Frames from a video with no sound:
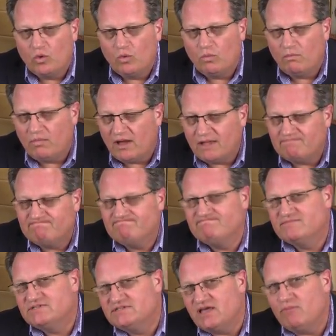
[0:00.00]
But
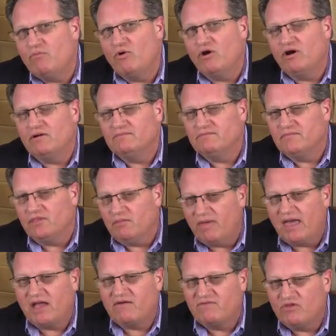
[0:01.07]
somewhere in the
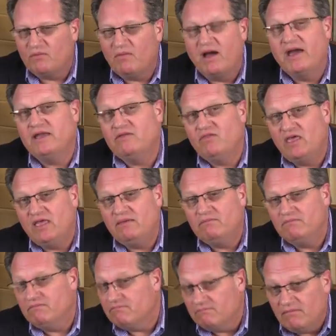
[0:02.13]
back of their mind, they
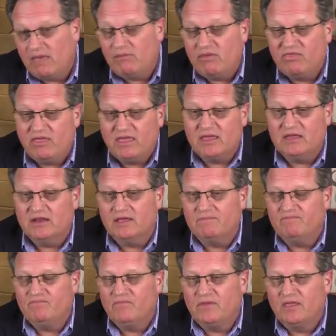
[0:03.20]
may be thinking it.
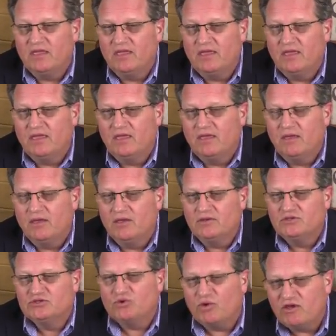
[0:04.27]

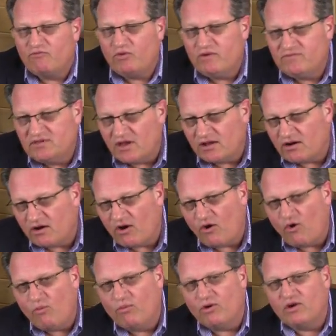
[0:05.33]
So if we've done our
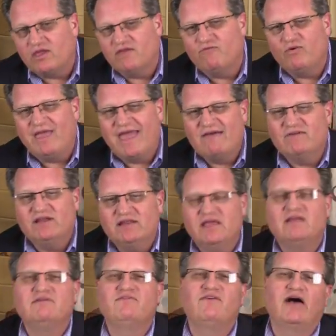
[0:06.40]
homework, if we have
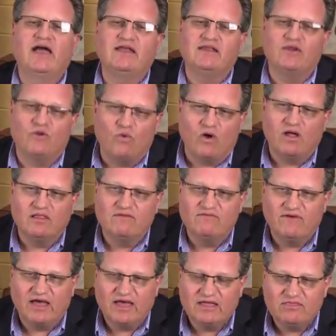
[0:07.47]
identified and
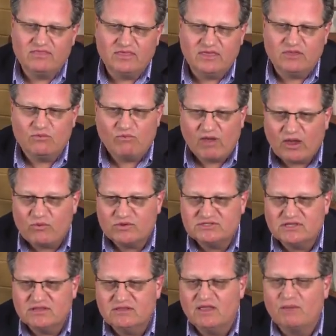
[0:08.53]
qualified the
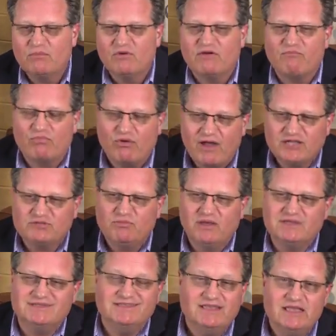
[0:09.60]
requisite number of
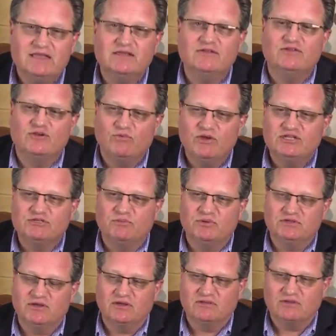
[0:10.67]
prospects needed to reach a
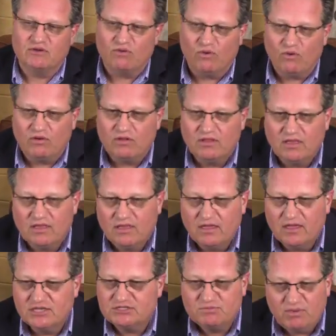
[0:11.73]
particular goal,
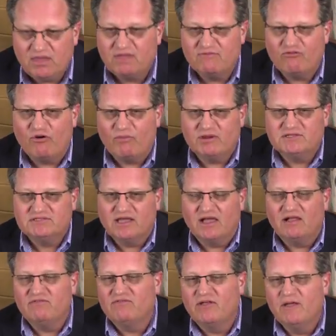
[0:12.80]
speaking for
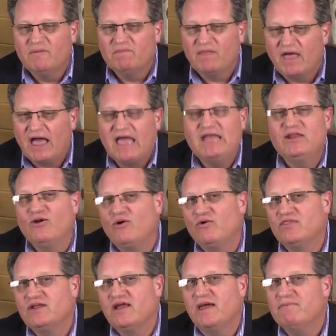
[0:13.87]
myself, I know
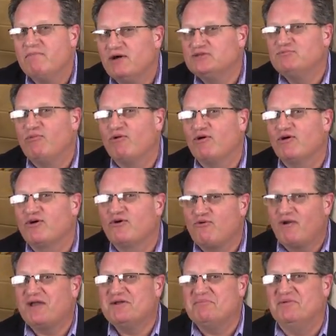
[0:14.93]
that I'm much more
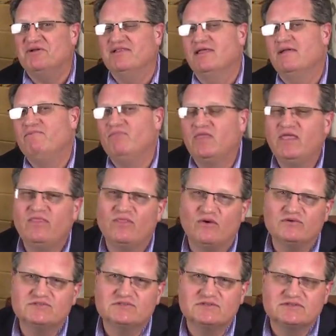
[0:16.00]
credible in
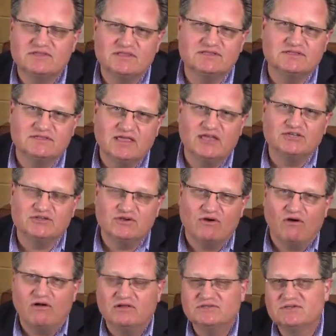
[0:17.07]
those solicitation
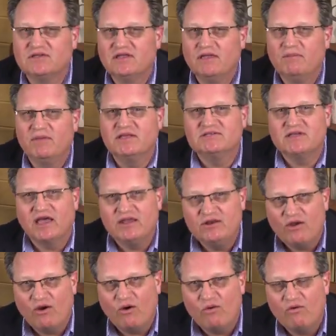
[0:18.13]
calls because I
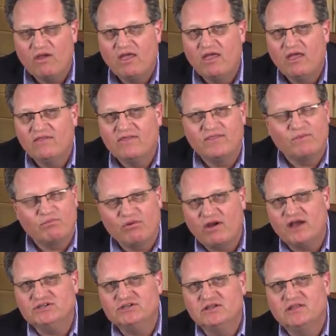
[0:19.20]
know that the
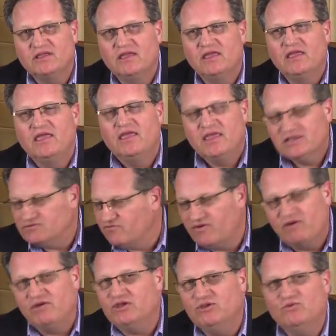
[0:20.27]
project is
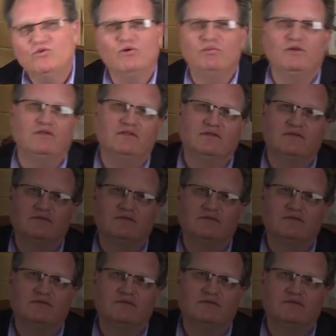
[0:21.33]
very doable.